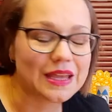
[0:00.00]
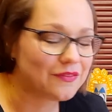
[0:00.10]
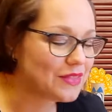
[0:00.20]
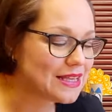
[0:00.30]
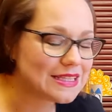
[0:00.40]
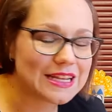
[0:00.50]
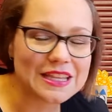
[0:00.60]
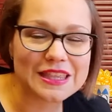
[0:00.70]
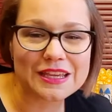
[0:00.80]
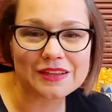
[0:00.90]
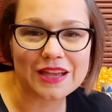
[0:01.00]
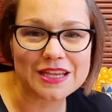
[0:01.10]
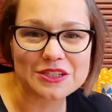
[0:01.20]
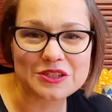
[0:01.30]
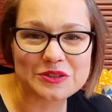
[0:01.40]
If there's anything,
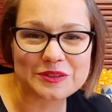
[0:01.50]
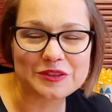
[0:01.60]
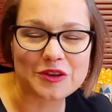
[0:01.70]
as usual,